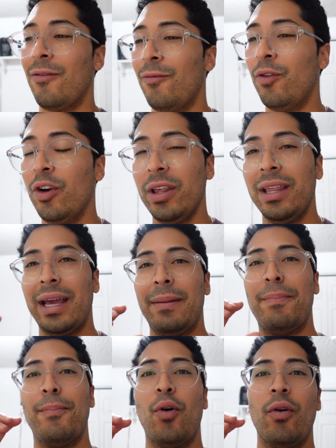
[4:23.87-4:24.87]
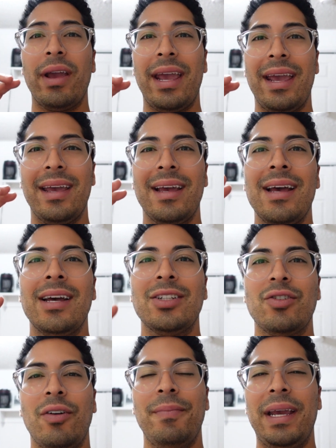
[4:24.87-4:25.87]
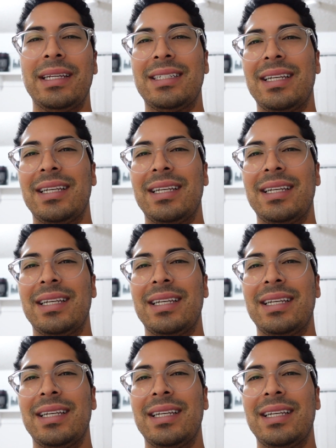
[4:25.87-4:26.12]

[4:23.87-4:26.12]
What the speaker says: really like buoyant, so it makes